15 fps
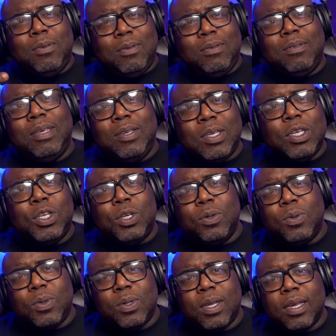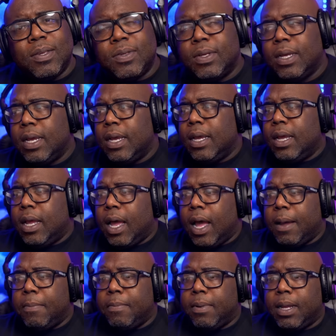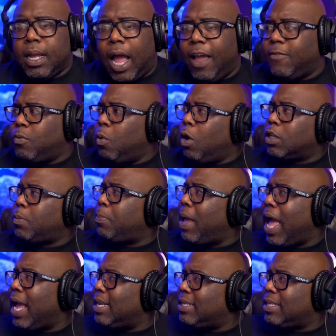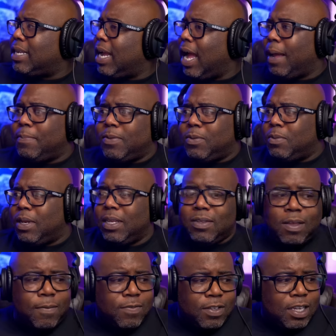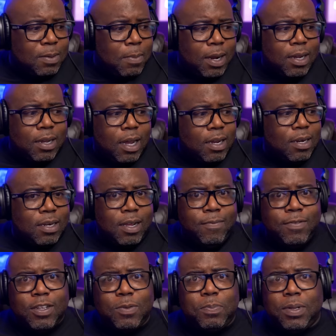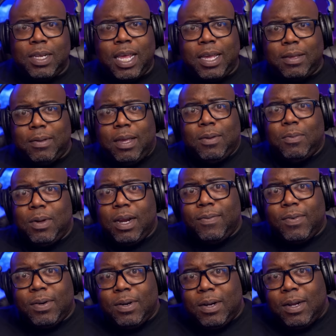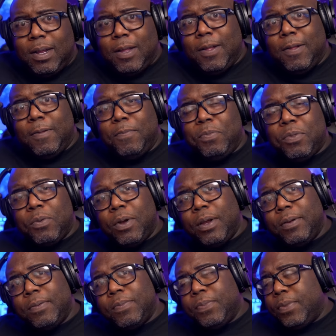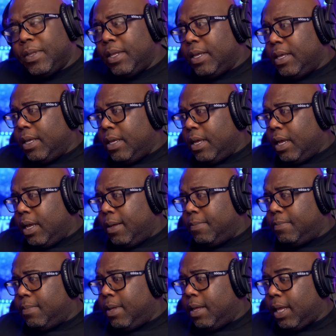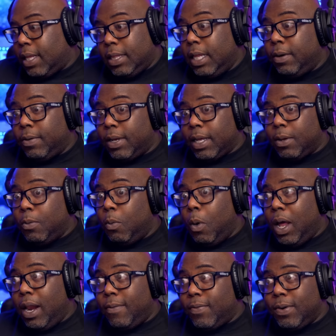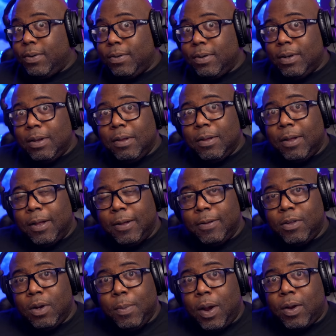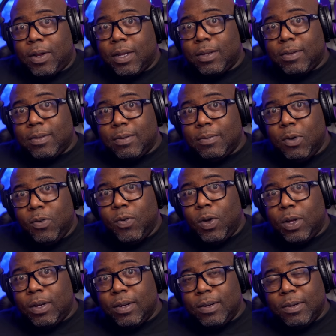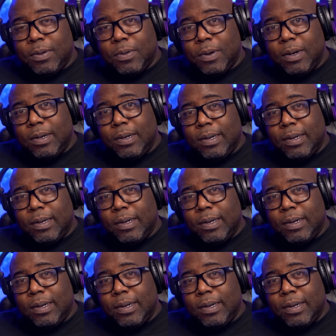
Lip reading: these issues, guys. I've walked past cops when they've seen my gun and they've just been like, whatever, right? Like literally, whatever, you're American, move on, right?